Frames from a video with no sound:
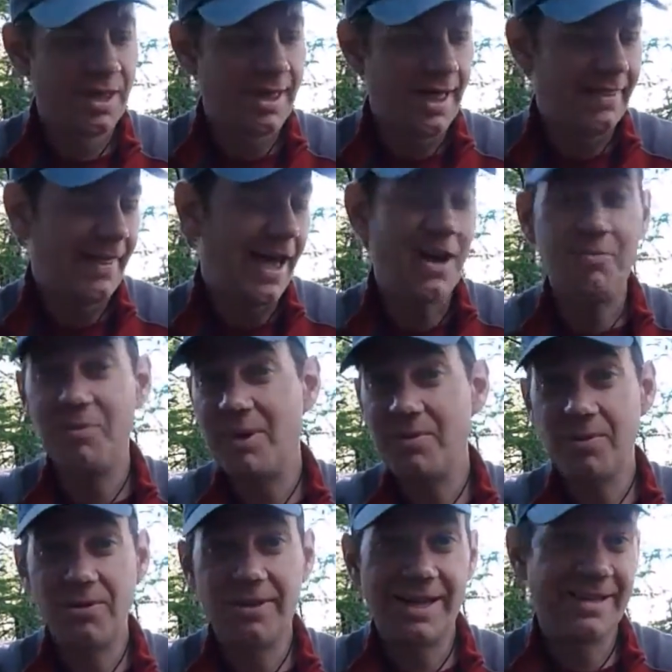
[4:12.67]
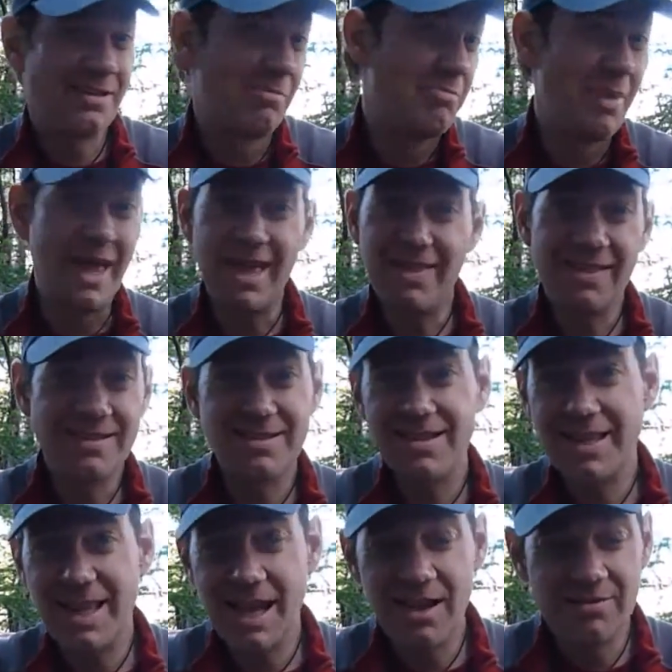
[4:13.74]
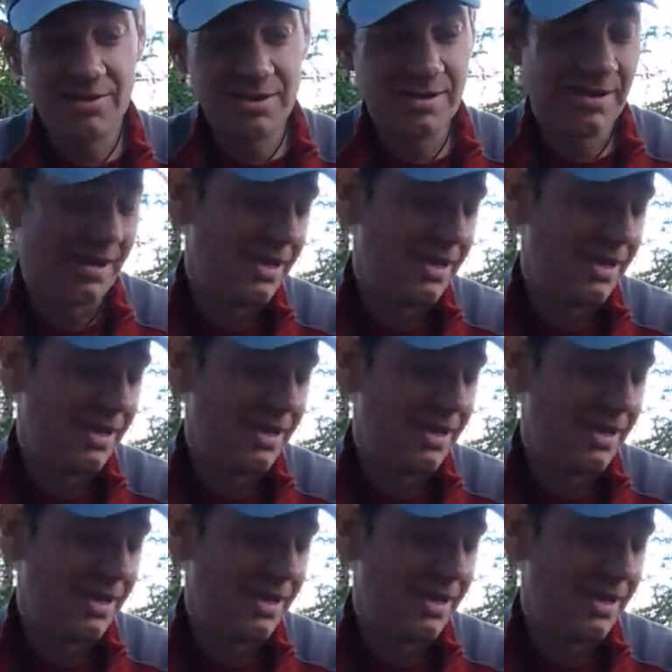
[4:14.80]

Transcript: A lot of people like to bake this in the oven.